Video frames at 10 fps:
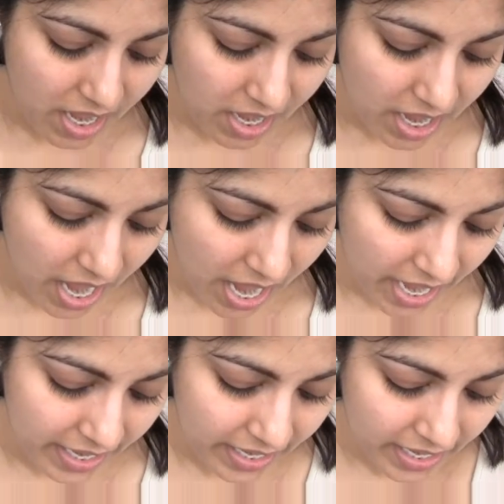
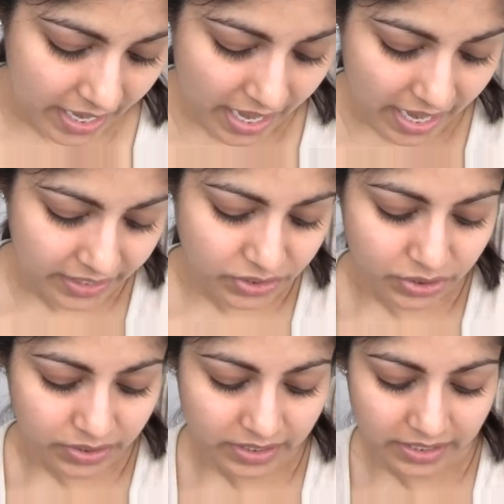I
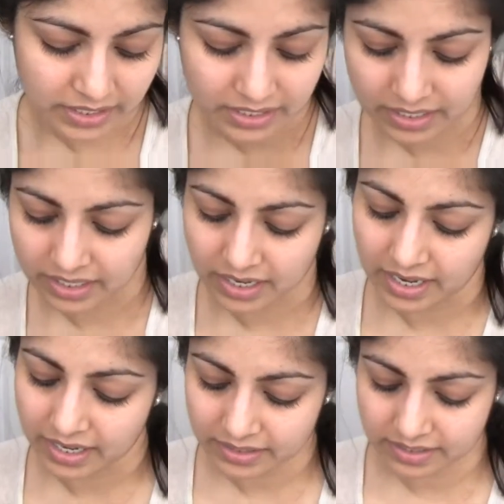actually
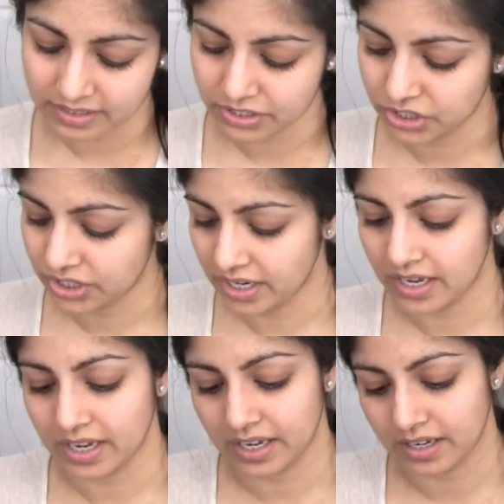got the
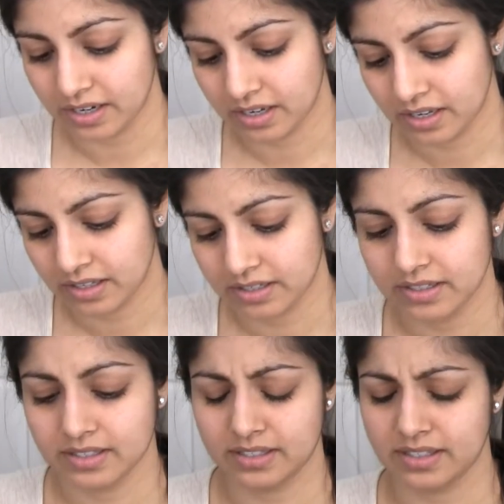shade
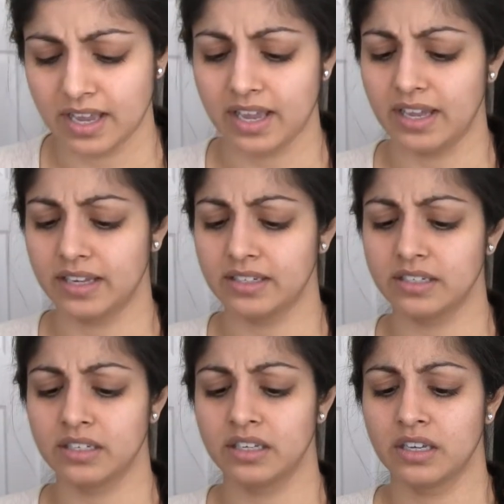
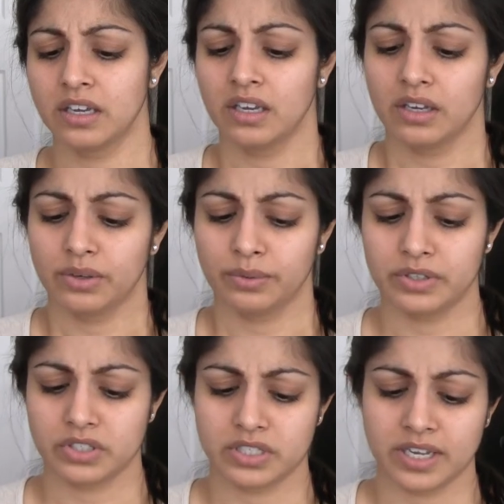Sand,
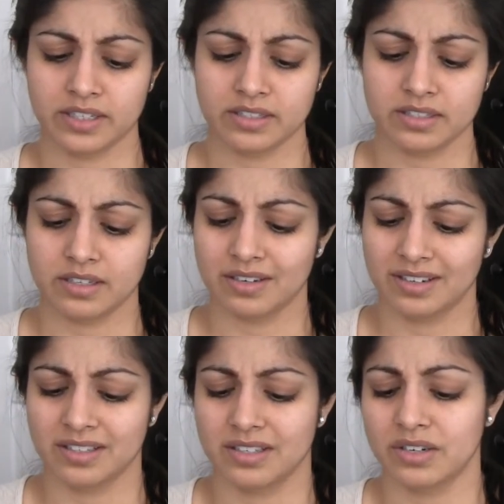which tends,
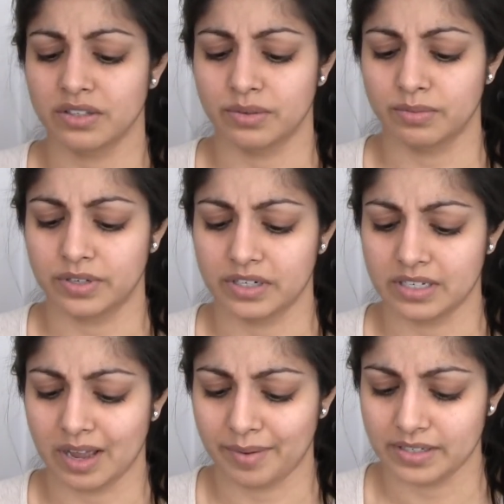because during the winter
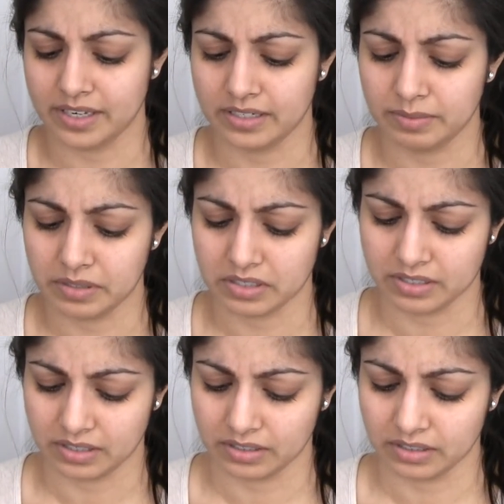time I tend to be
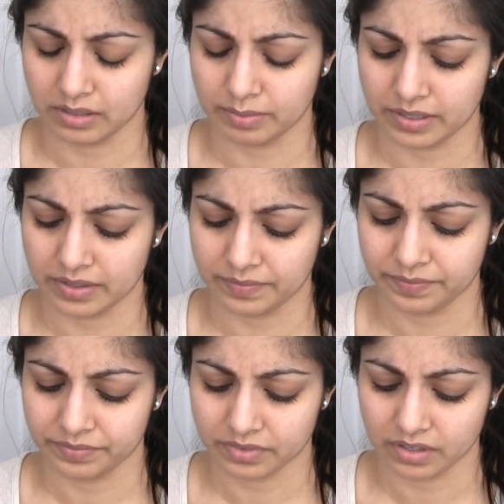just a little bit
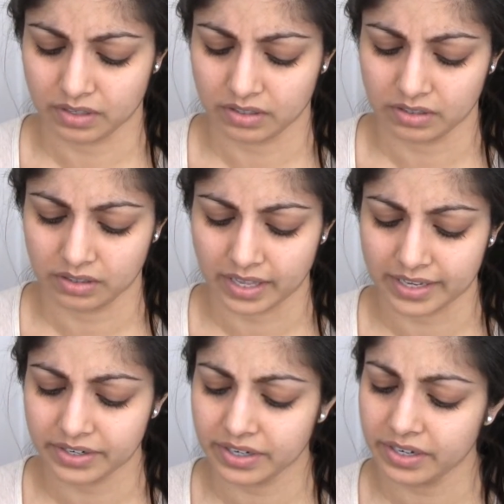
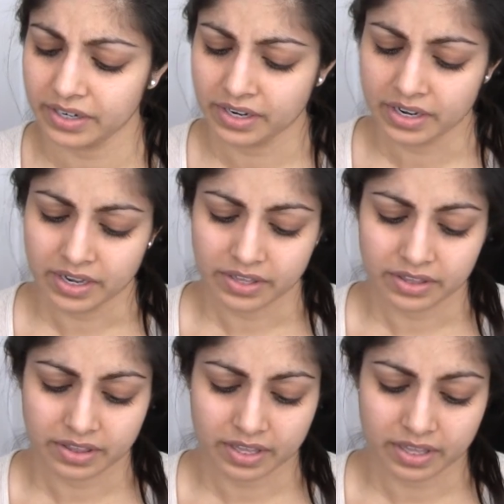lighter
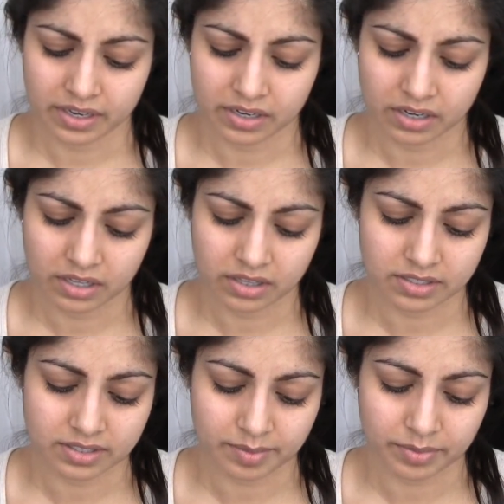than
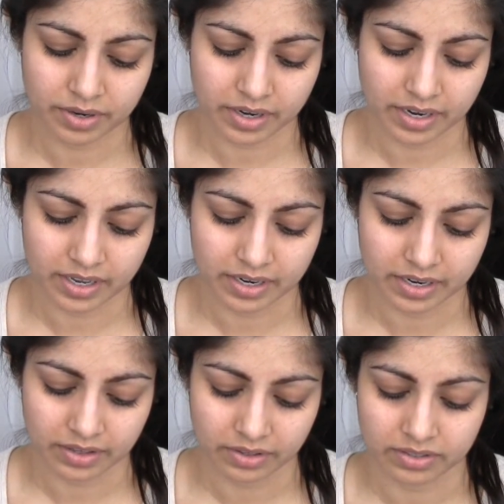the summer,
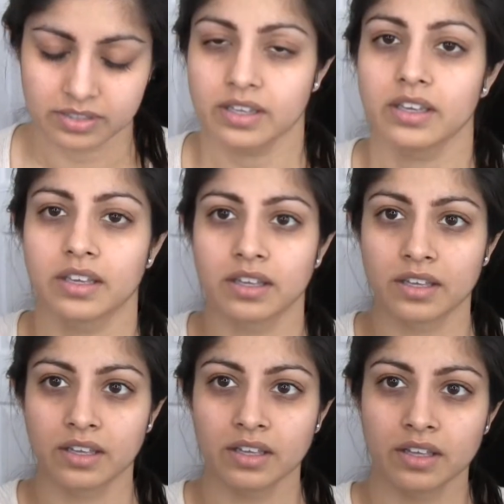and it looks like
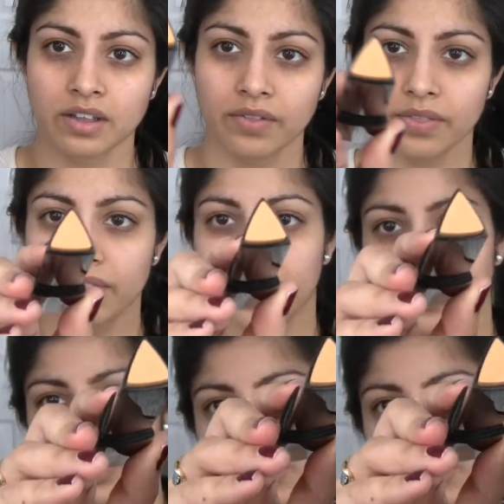this